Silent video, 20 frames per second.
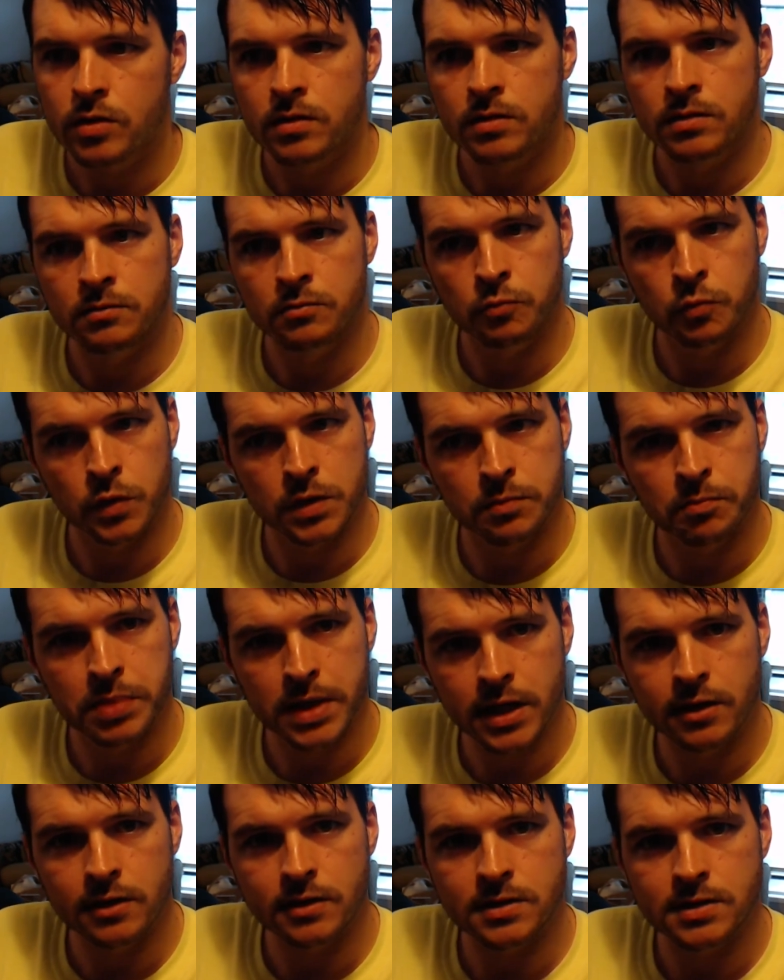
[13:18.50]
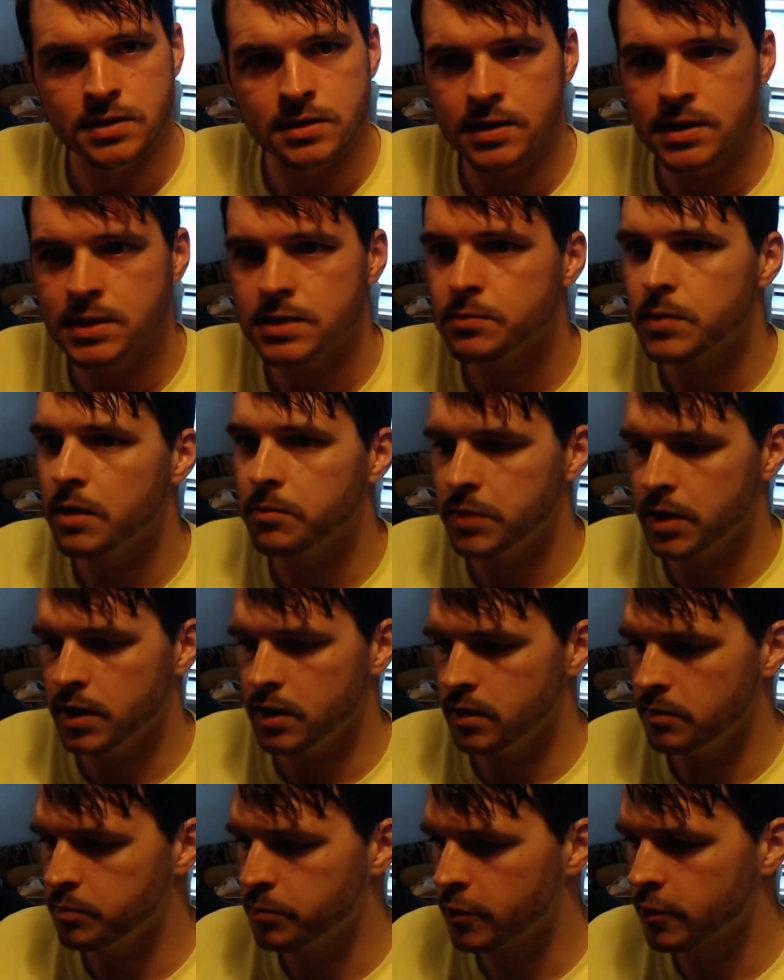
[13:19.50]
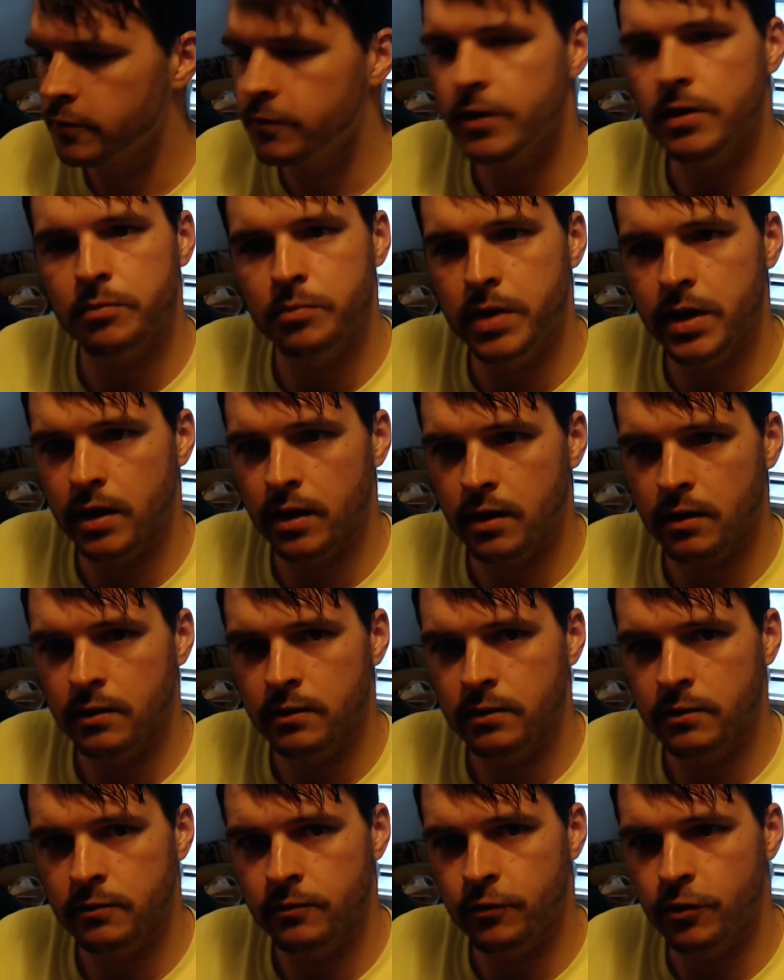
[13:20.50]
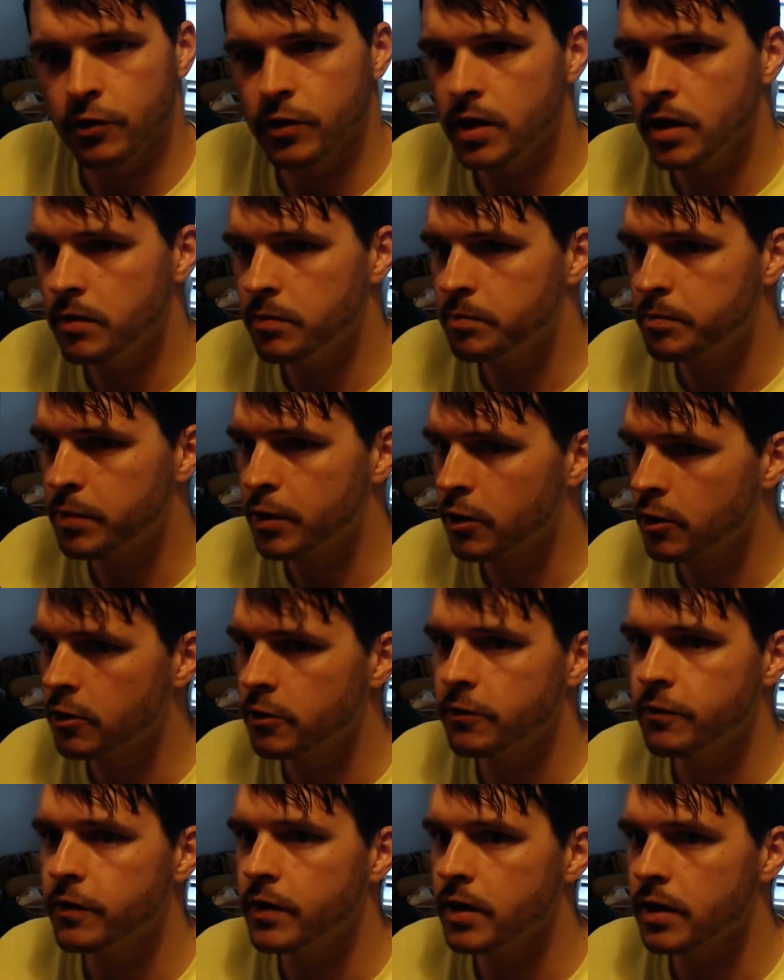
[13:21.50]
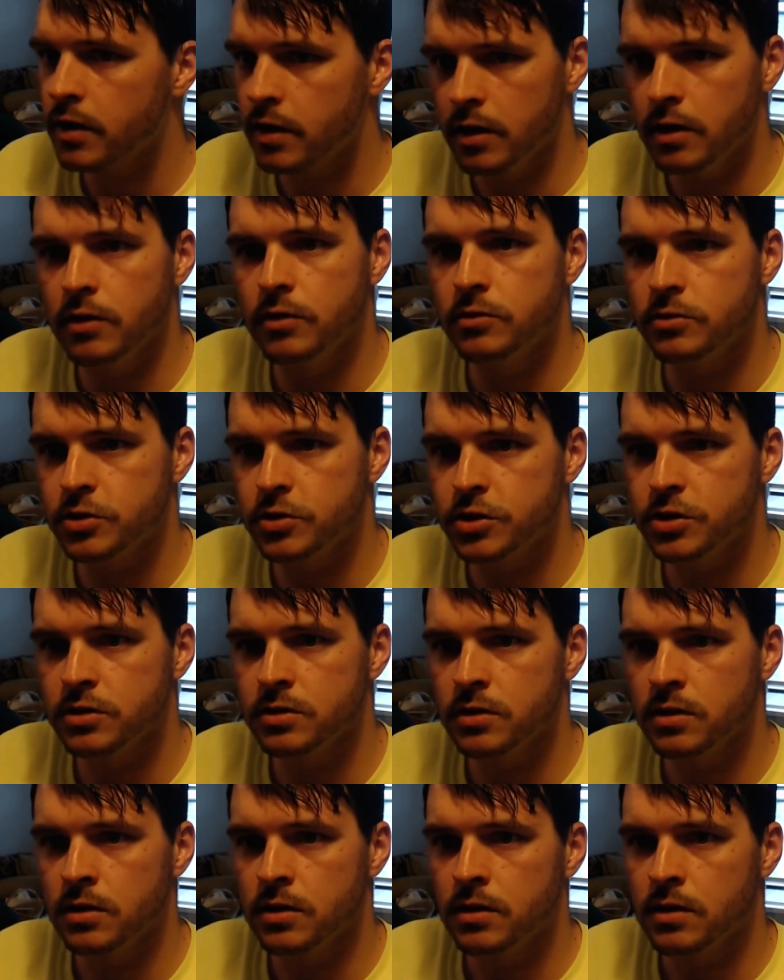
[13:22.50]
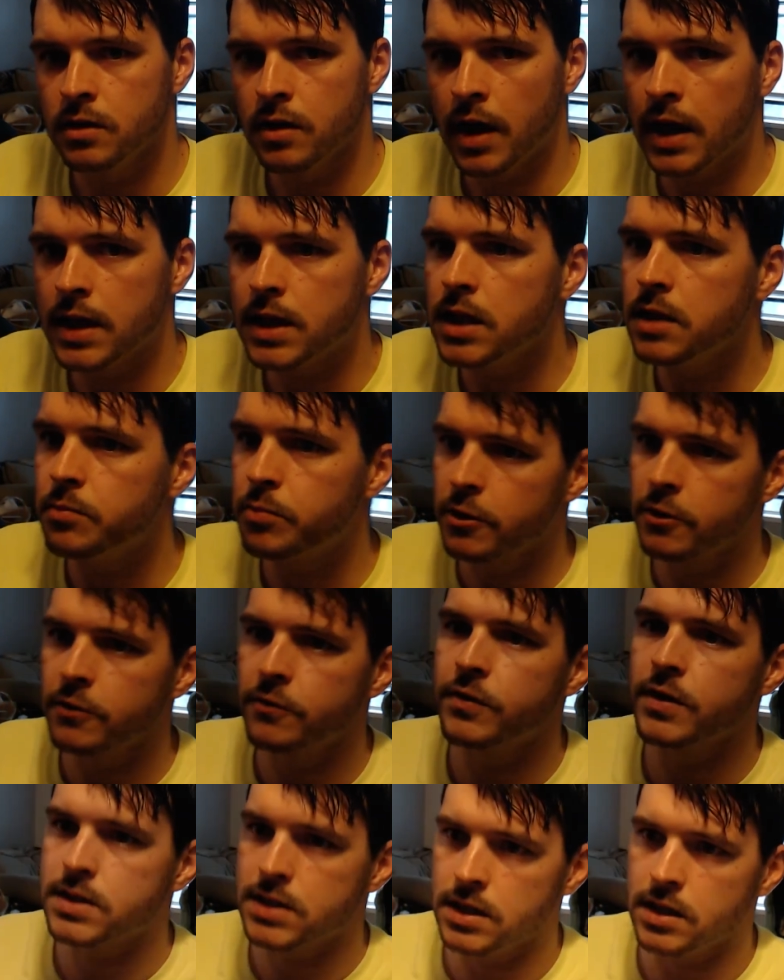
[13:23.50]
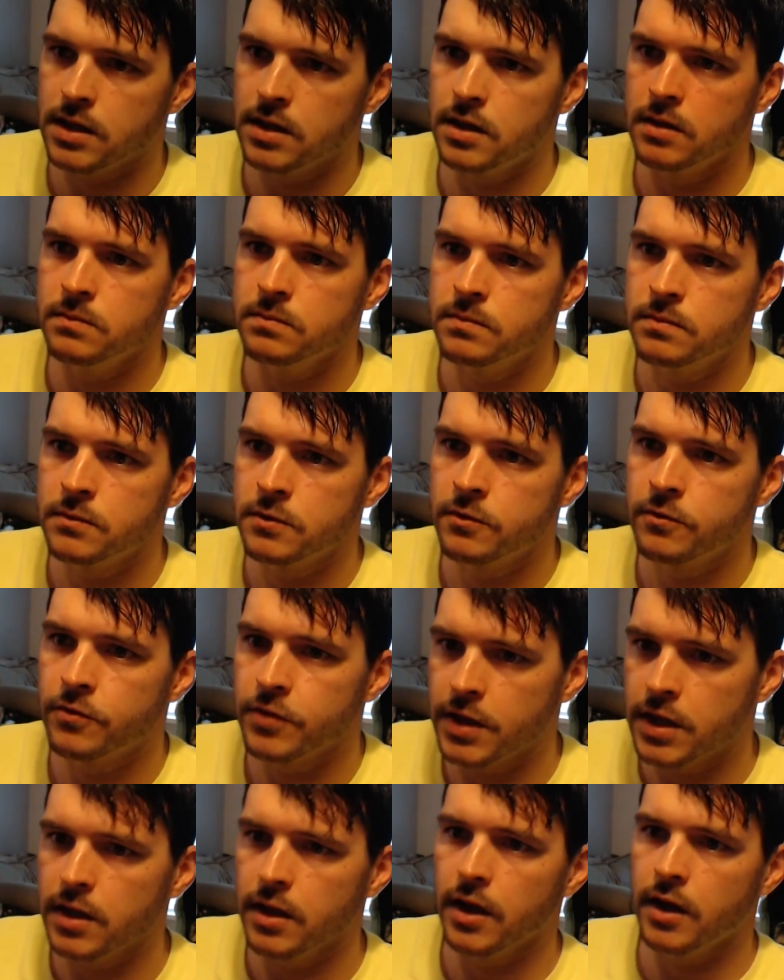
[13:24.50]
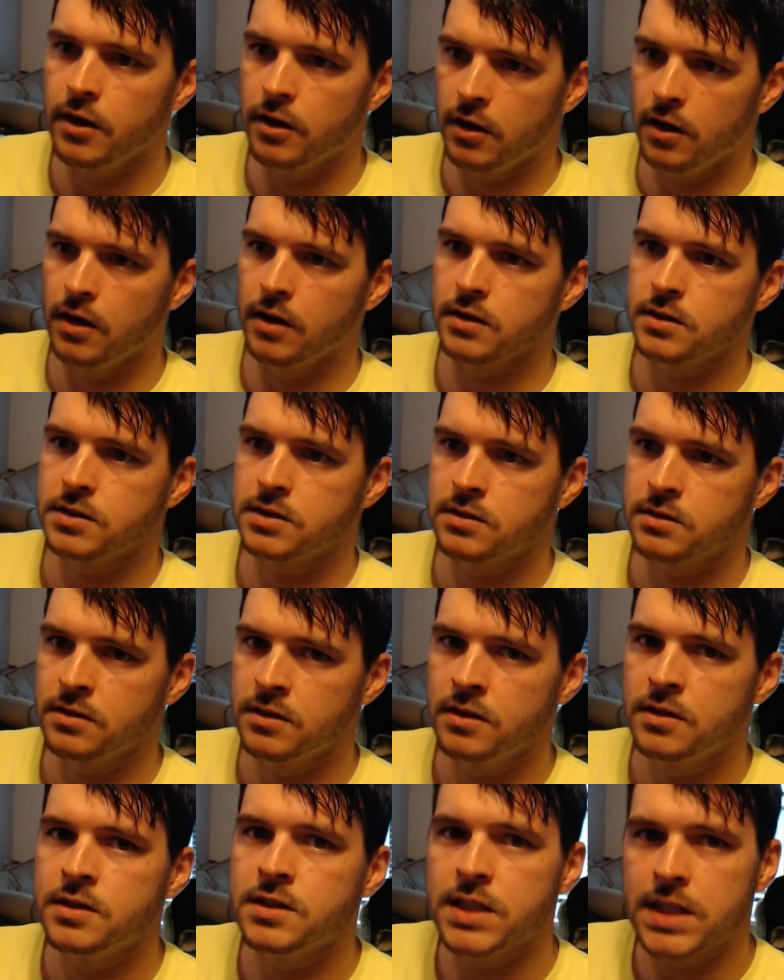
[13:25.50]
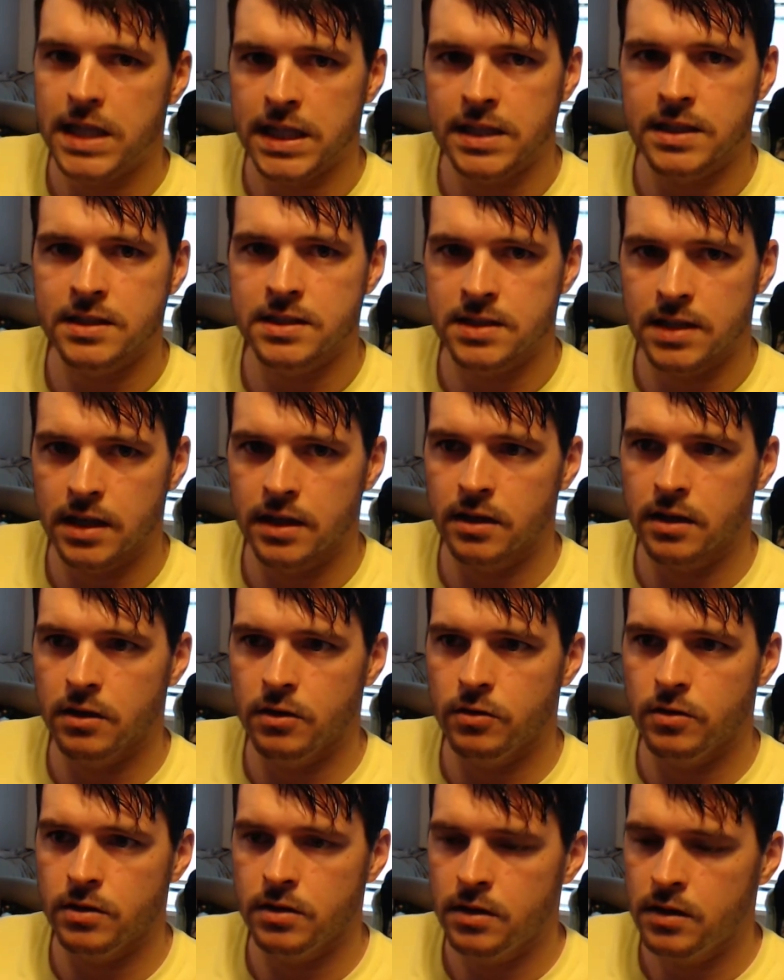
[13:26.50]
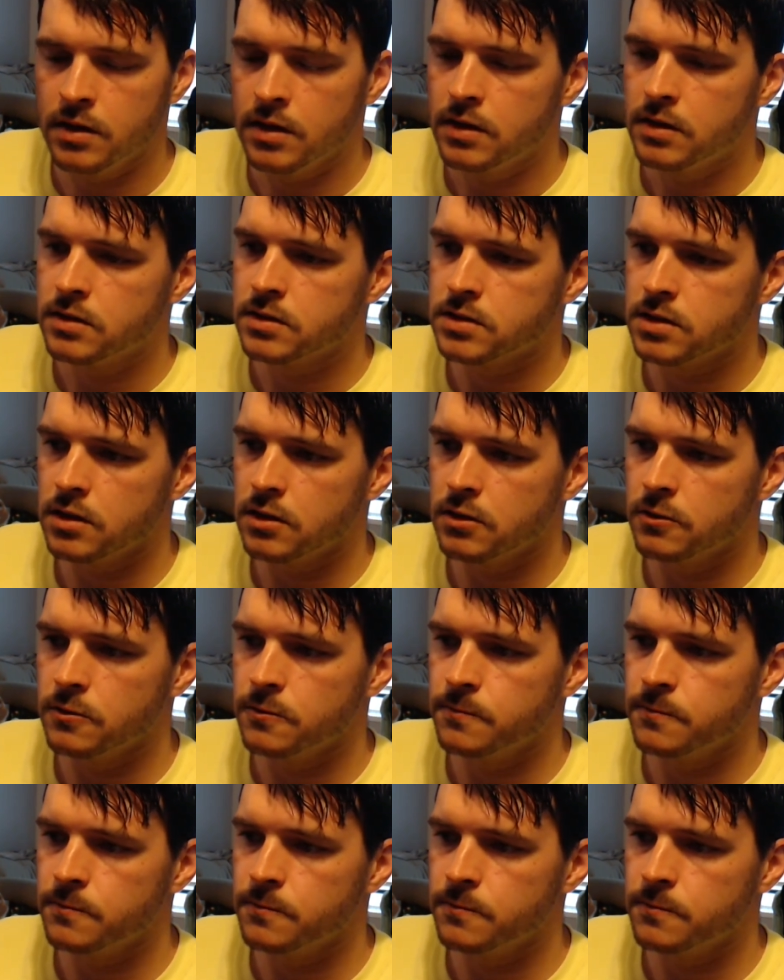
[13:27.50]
with Pierce, this might be the perfect pick for the perfect coach at the perfect time for the Atlanta Hawks to get this thing going. So,